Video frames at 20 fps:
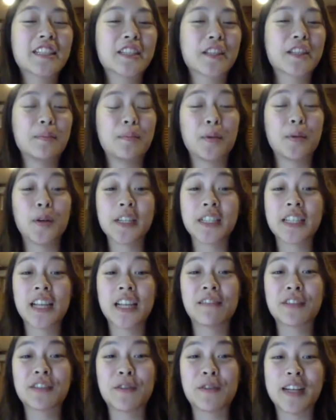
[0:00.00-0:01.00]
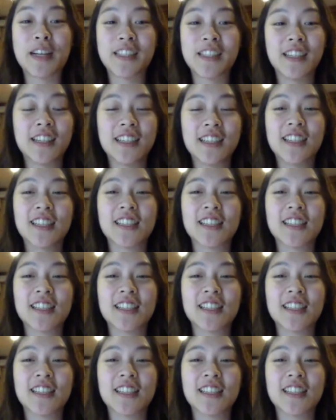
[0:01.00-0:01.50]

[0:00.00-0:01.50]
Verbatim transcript: So boys have to wear ties,